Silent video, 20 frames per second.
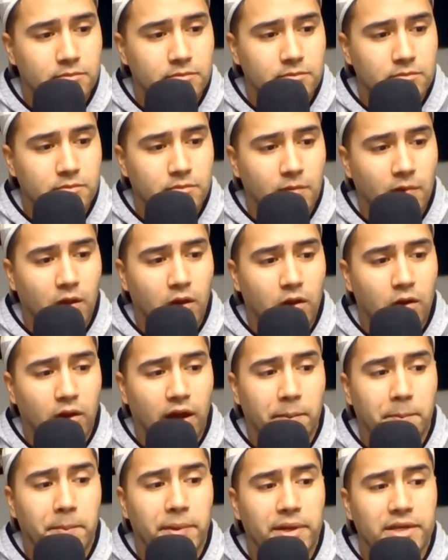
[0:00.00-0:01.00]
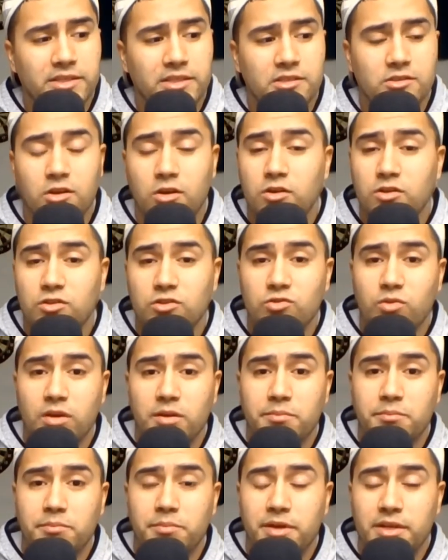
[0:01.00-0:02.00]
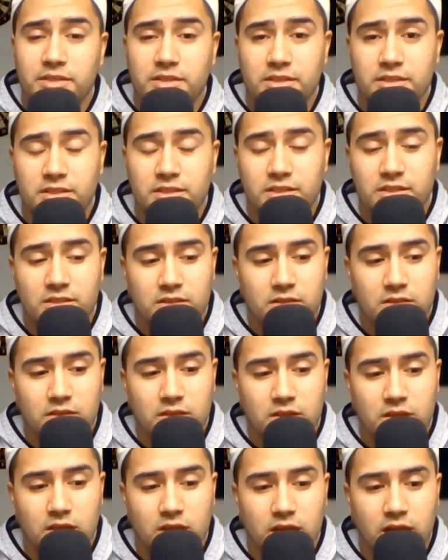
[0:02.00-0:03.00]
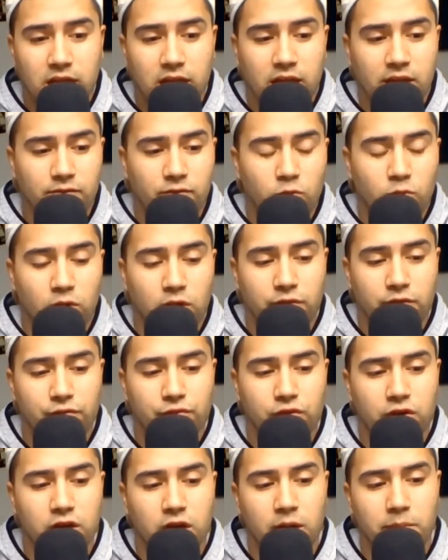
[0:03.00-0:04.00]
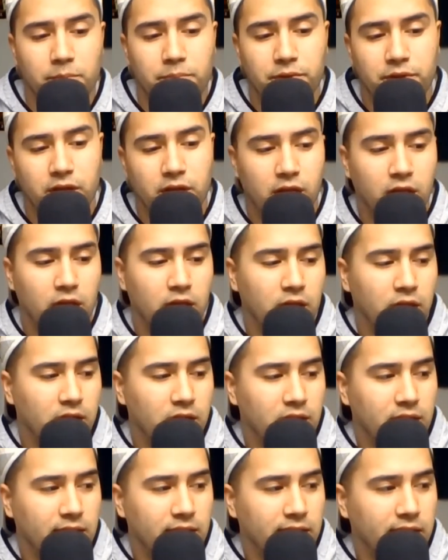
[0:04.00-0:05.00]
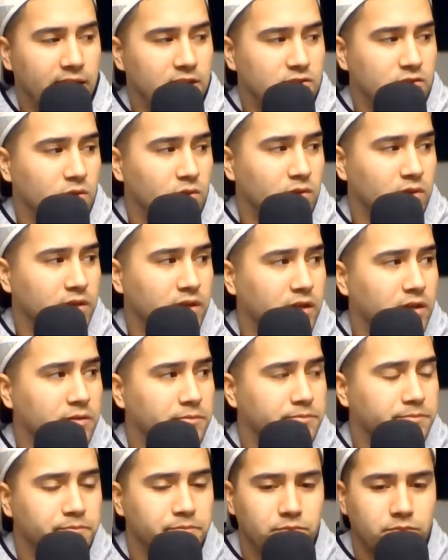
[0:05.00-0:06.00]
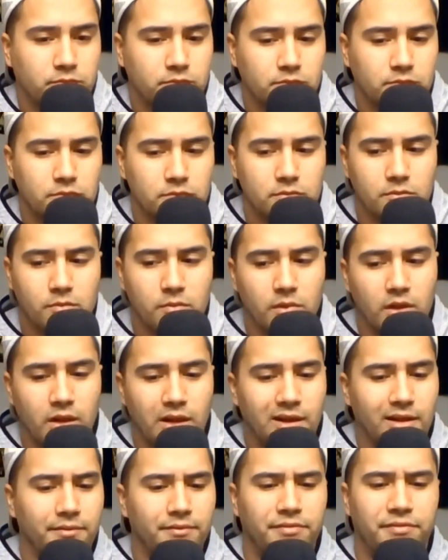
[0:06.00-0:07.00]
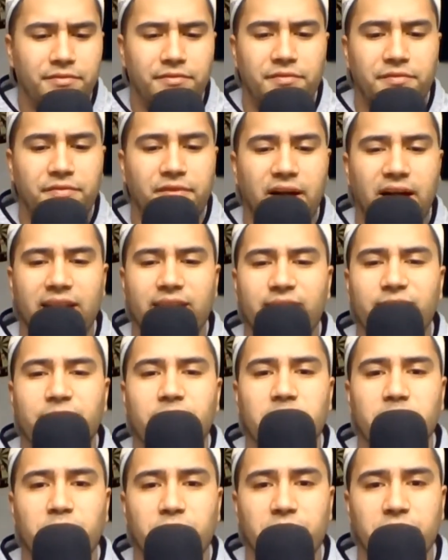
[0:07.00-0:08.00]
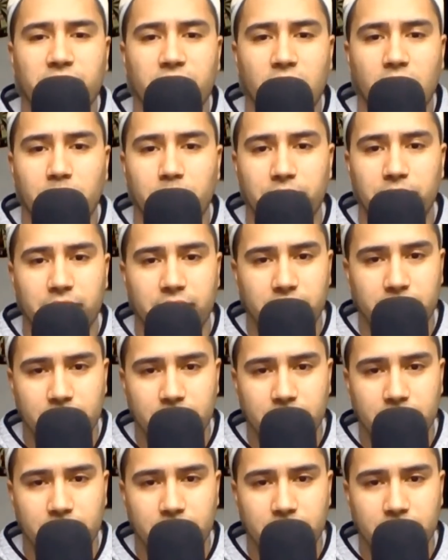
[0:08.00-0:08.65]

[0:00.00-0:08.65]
how business owners run businesses. Like if you work for a company that it's only 5 people in the company.